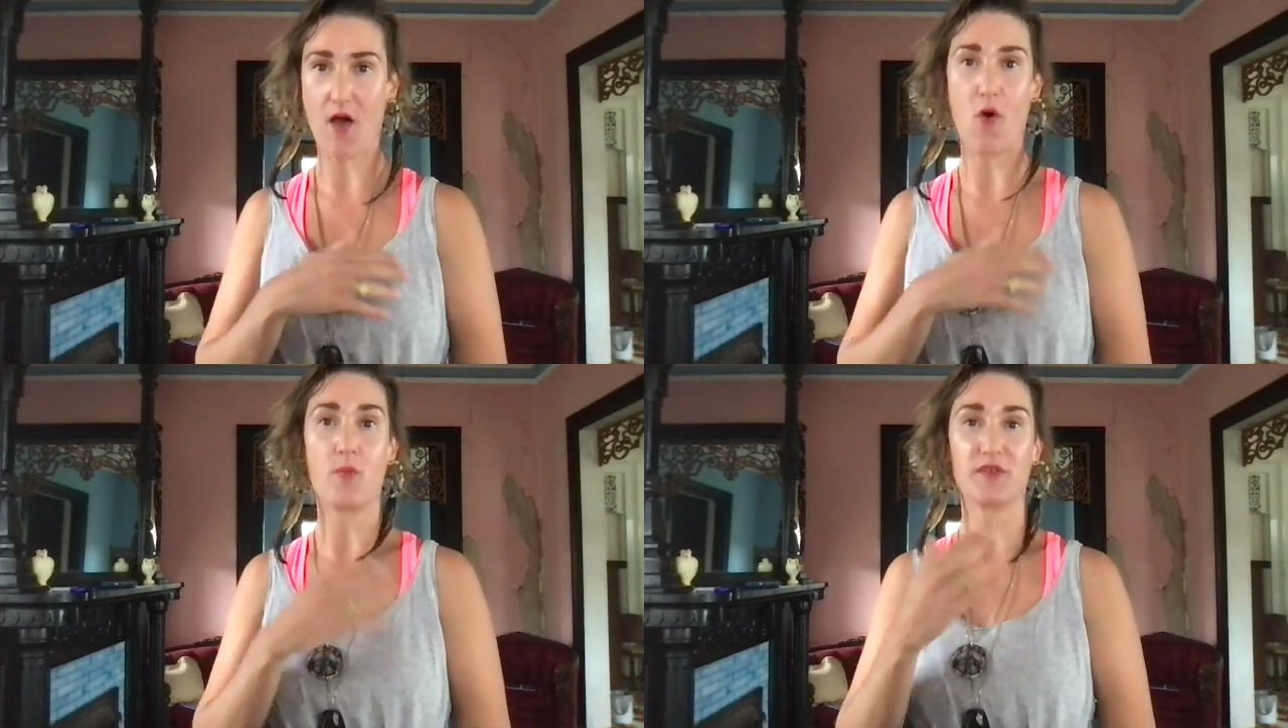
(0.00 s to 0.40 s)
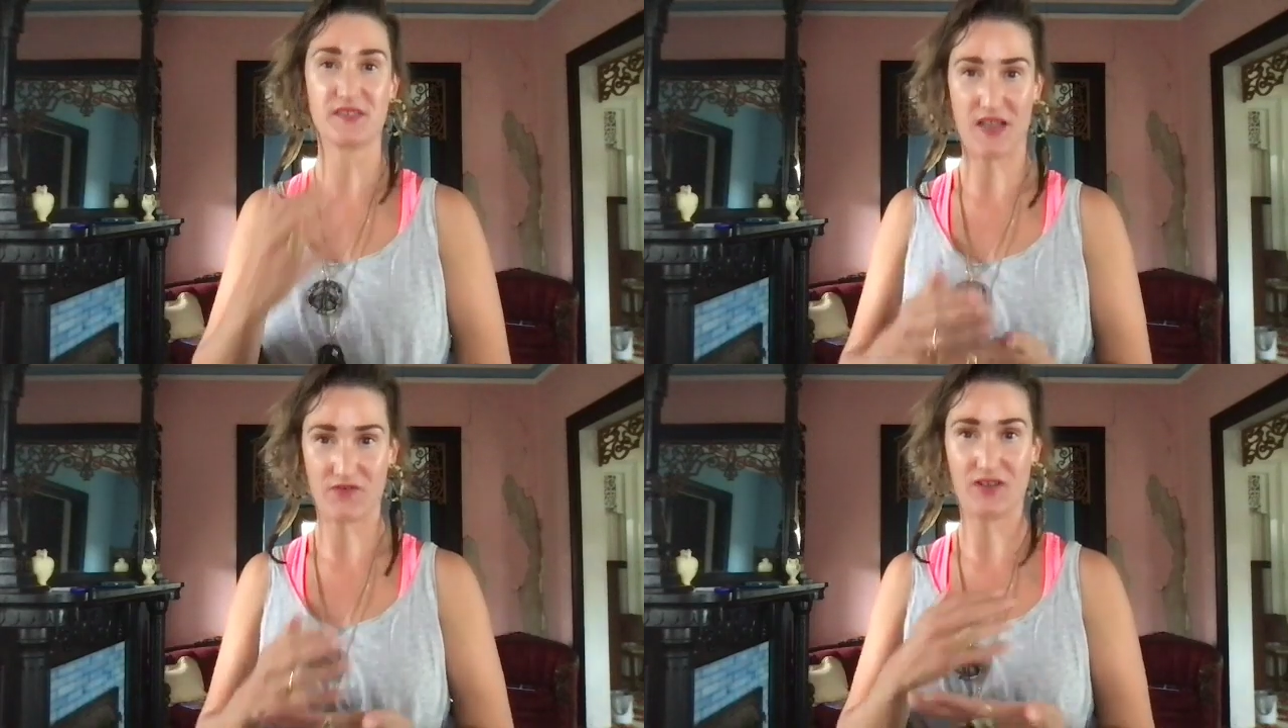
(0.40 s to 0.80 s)

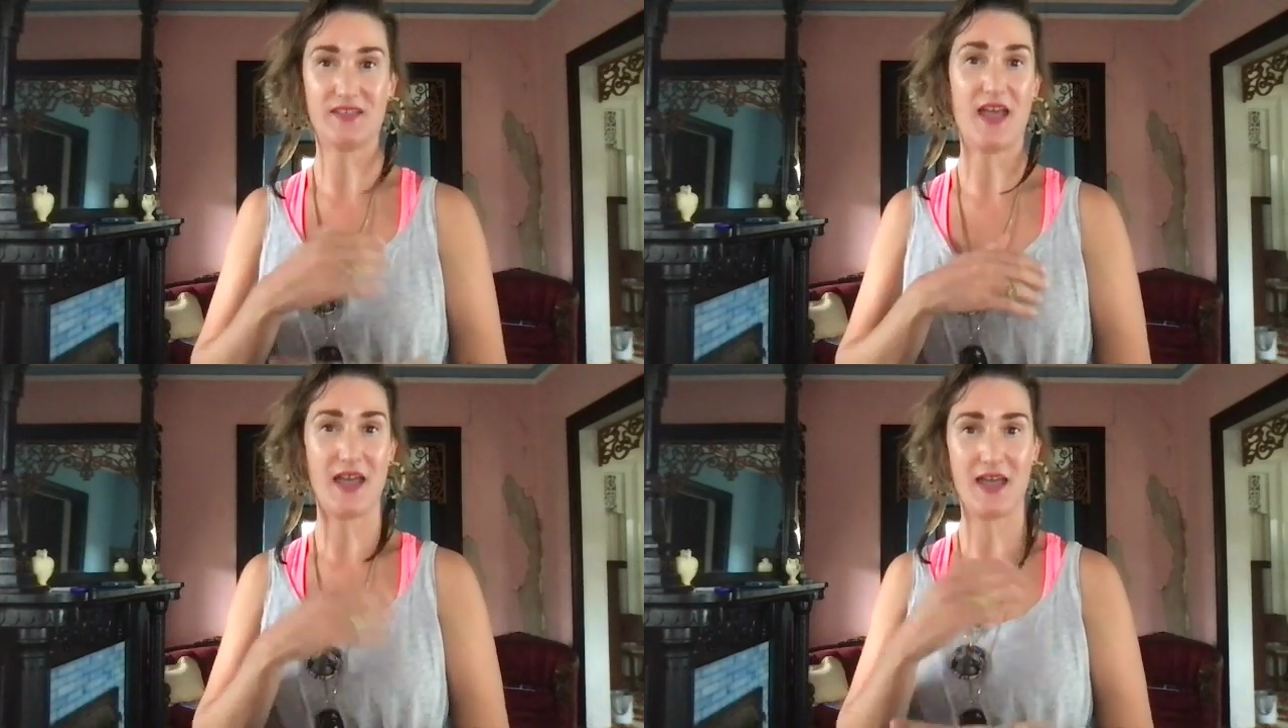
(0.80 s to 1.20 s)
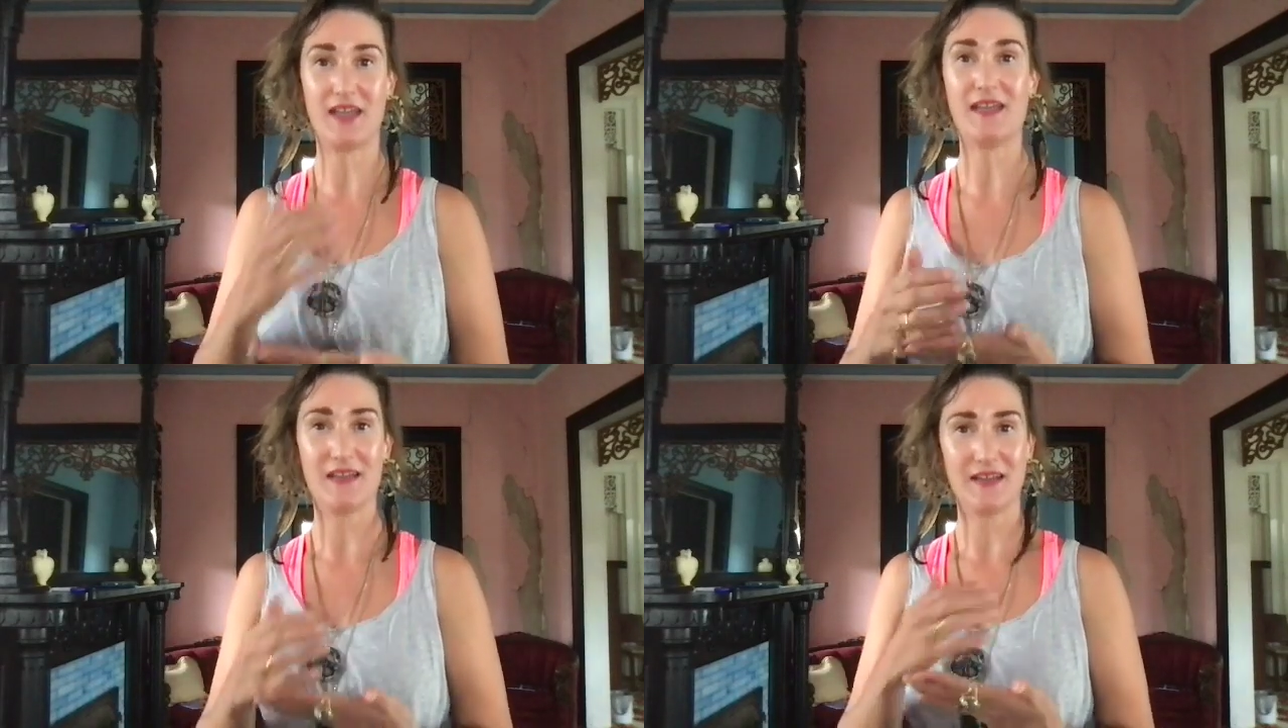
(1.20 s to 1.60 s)
almost every
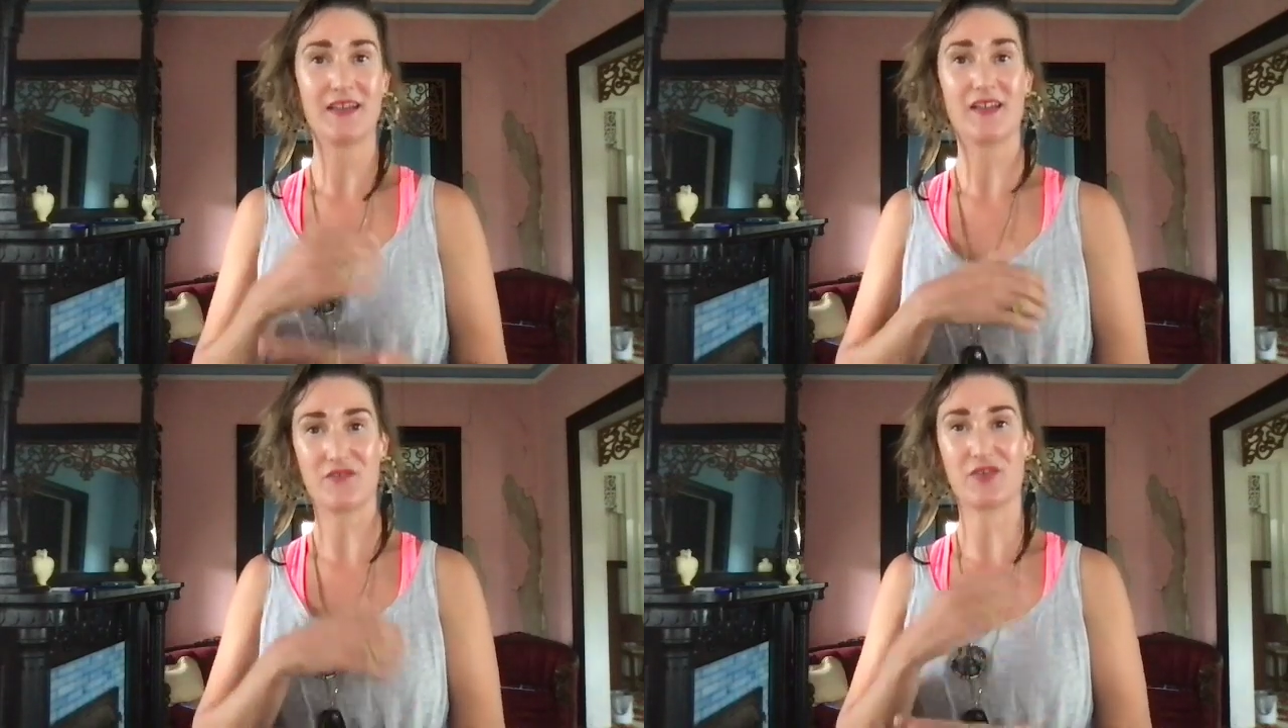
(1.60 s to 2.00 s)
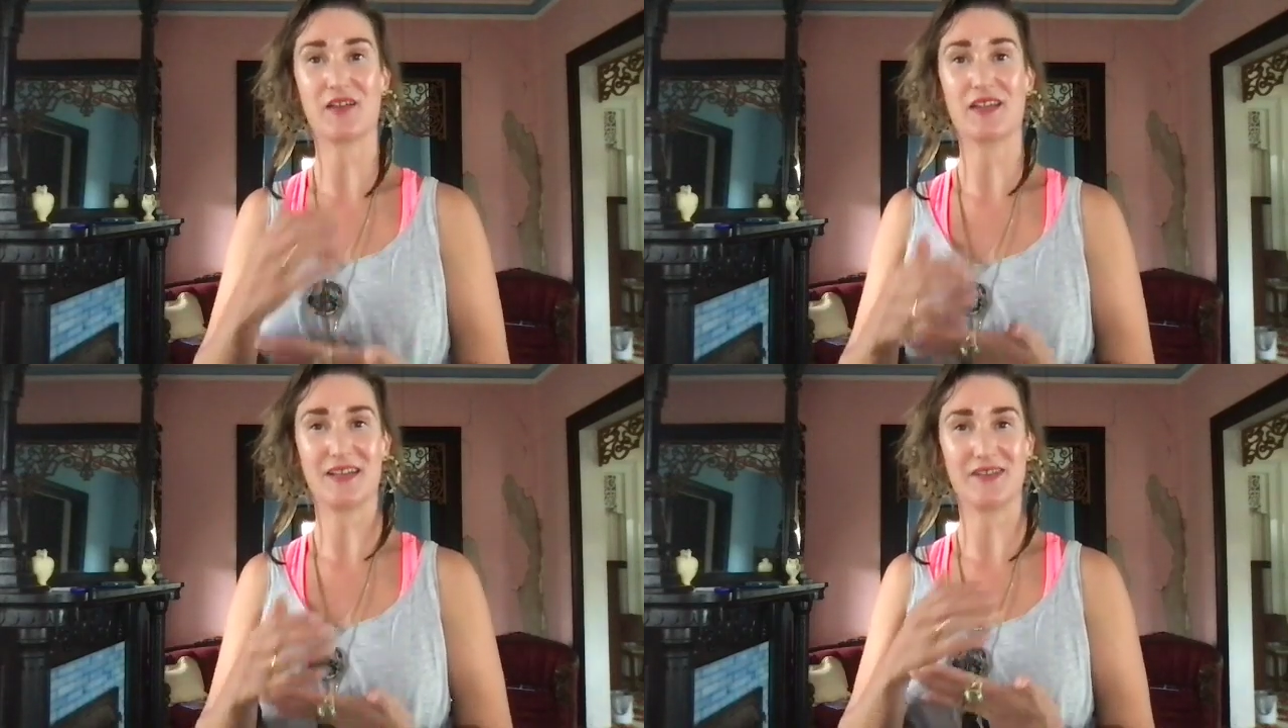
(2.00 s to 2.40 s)
day, if you're
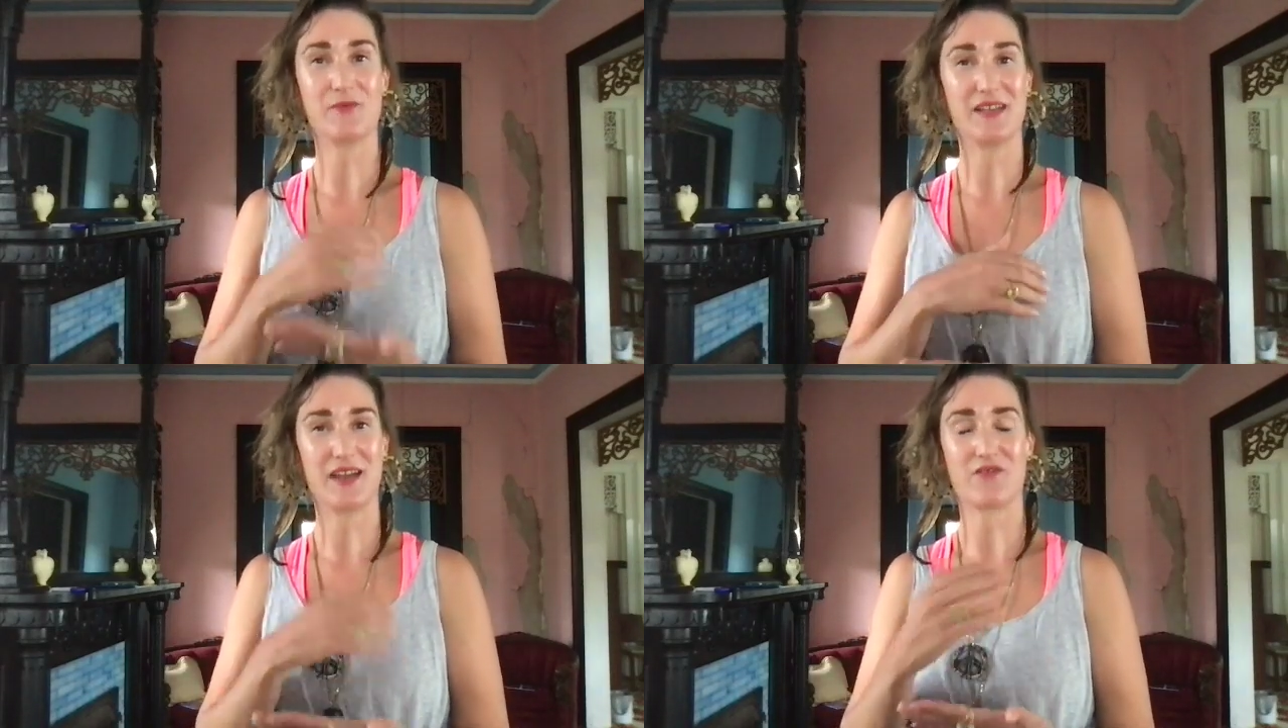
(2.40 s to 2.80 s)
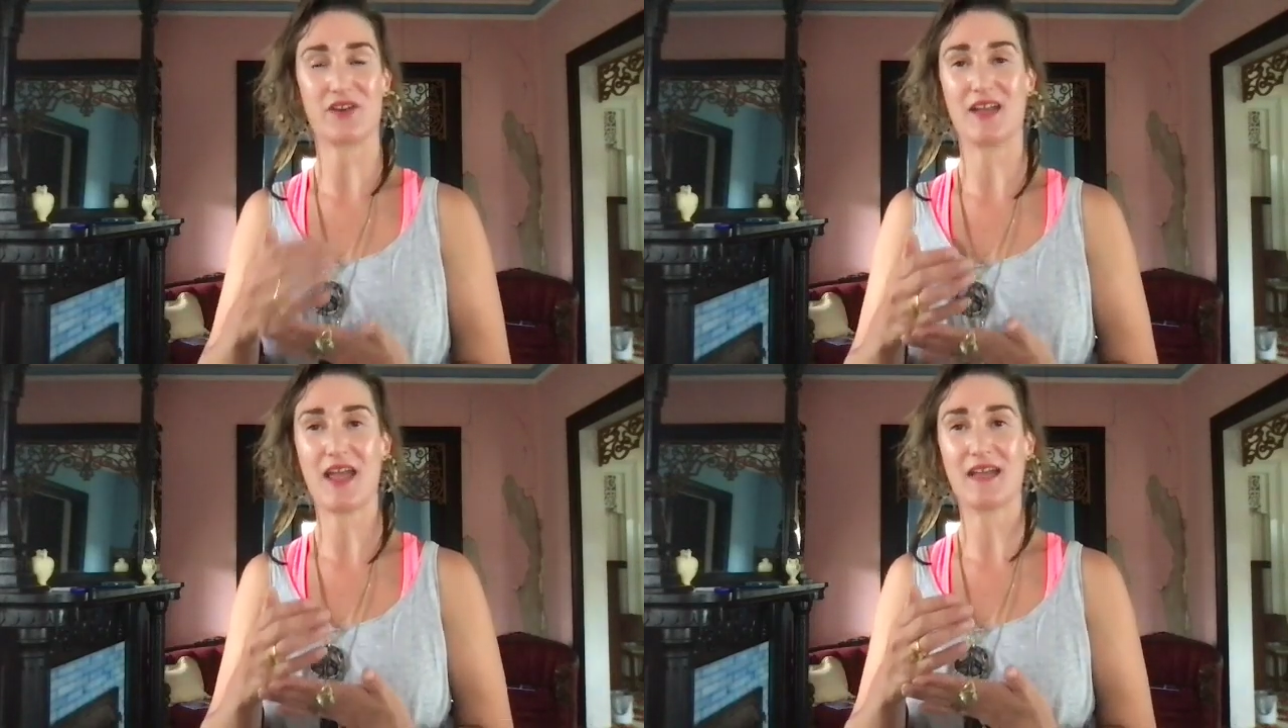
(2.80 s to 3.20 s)
eating wheat
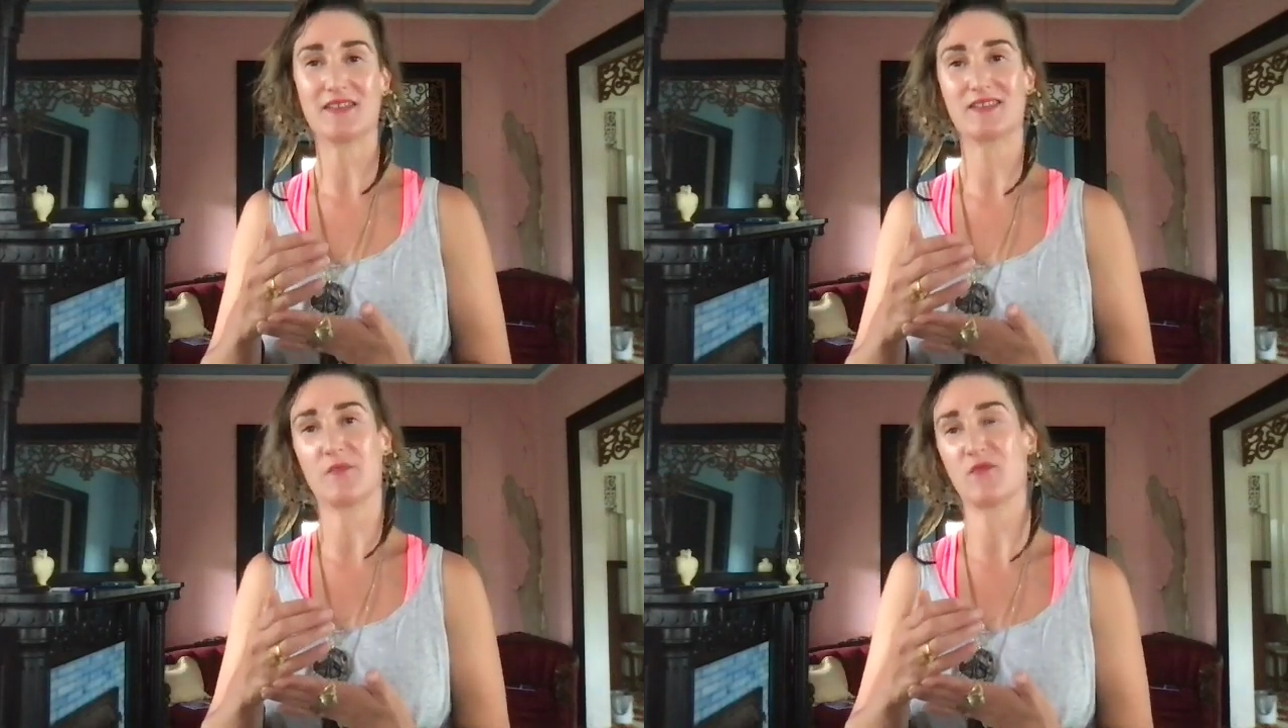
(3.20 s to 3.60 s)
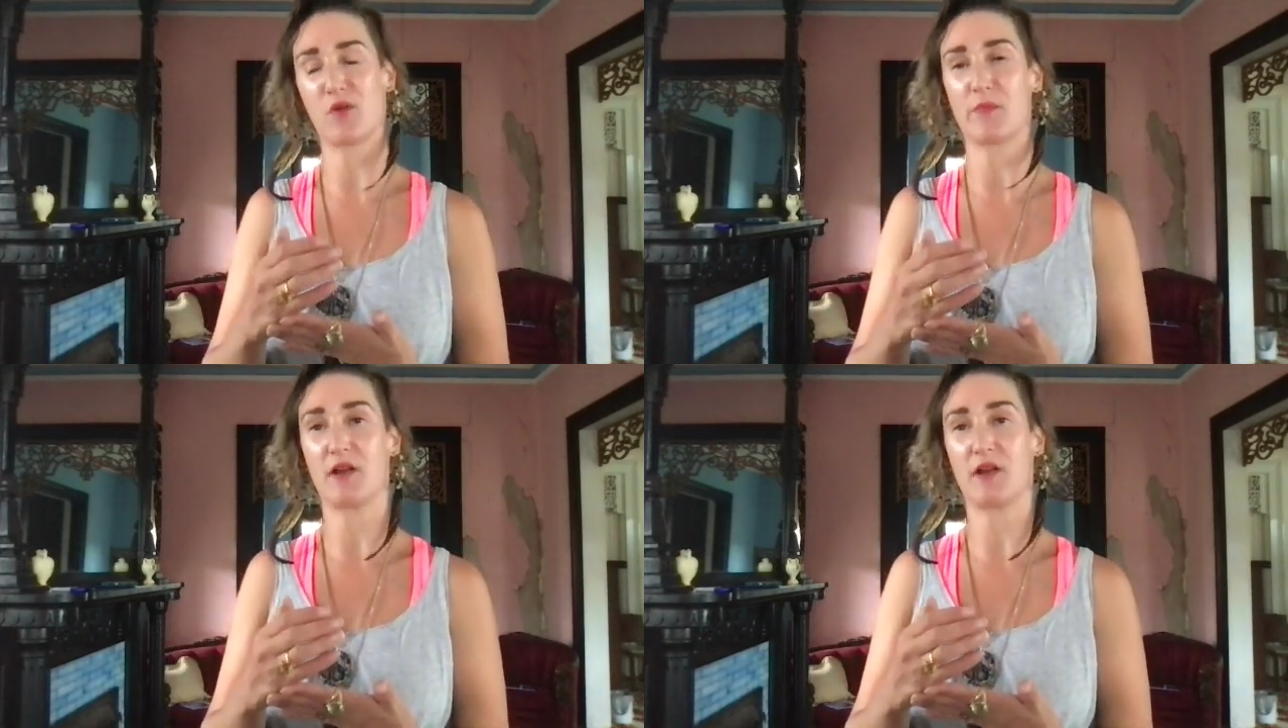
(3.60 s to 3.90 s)
every day in some form or